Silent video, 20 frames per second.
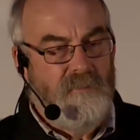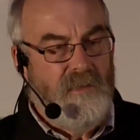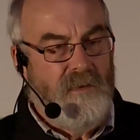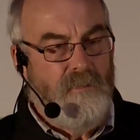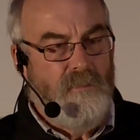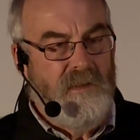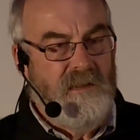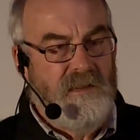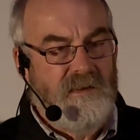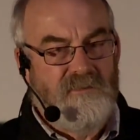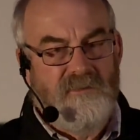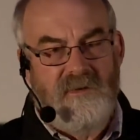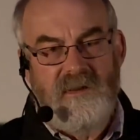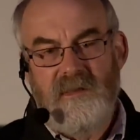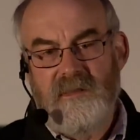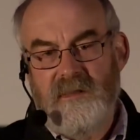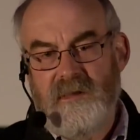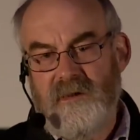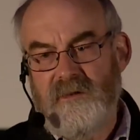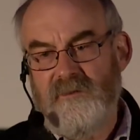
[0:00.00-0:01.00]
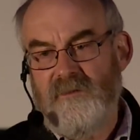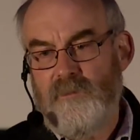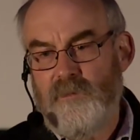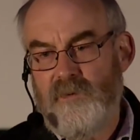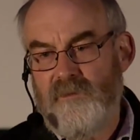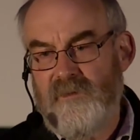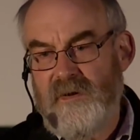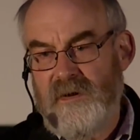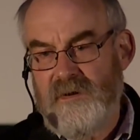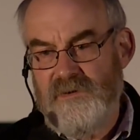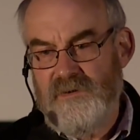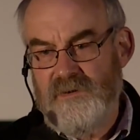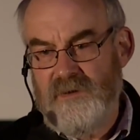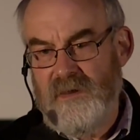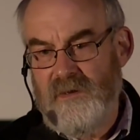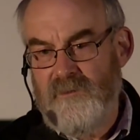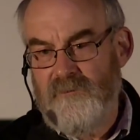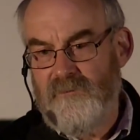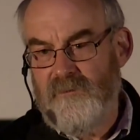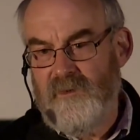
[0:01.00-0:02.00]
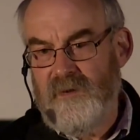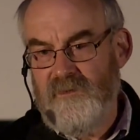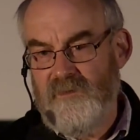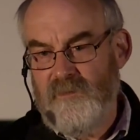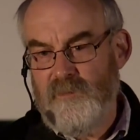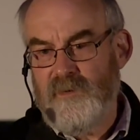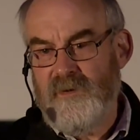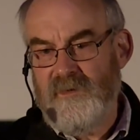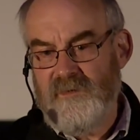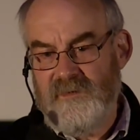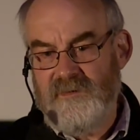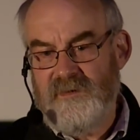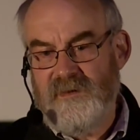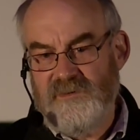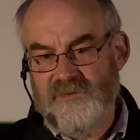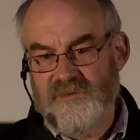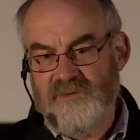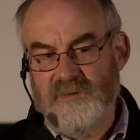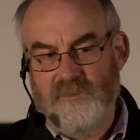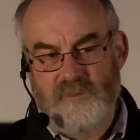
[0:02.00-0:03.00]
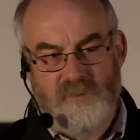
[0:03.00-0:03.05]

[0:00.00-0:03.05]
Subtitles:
We'll agree that, provided you get vice presidential